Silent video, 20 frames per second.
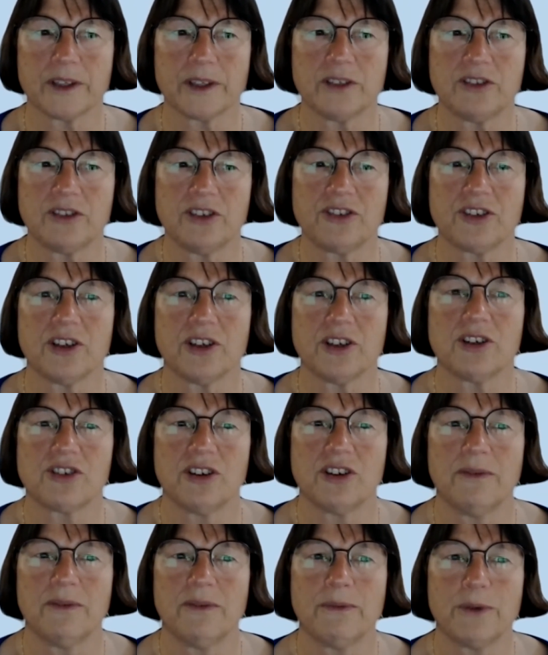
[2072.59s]

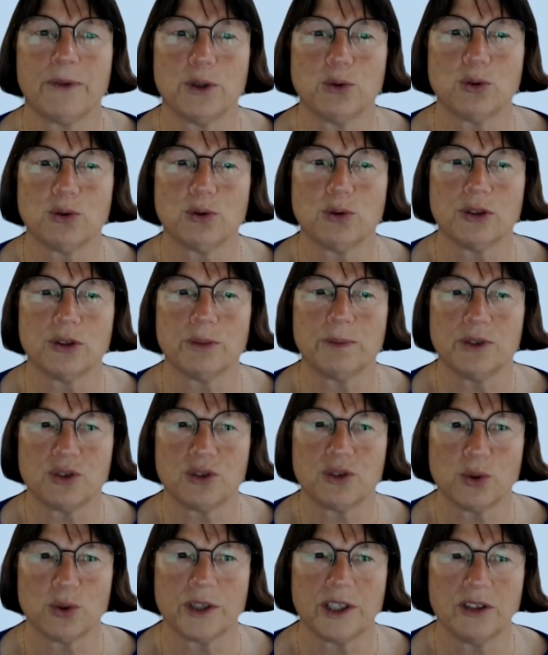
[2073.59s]
discussion and focal group and
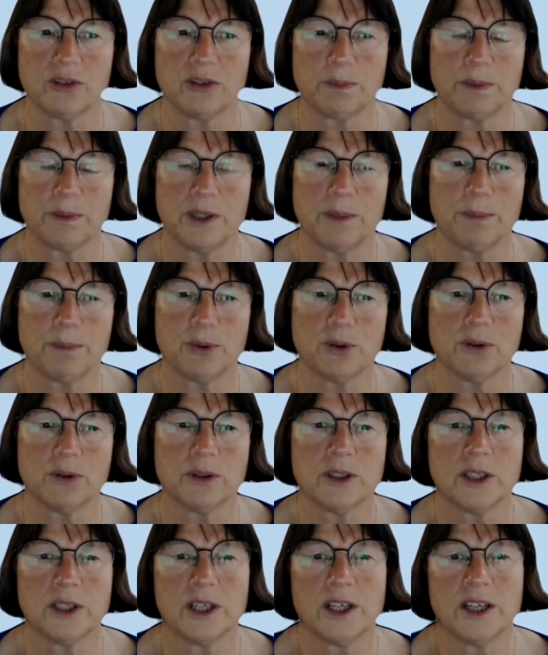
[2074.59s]
talking to people.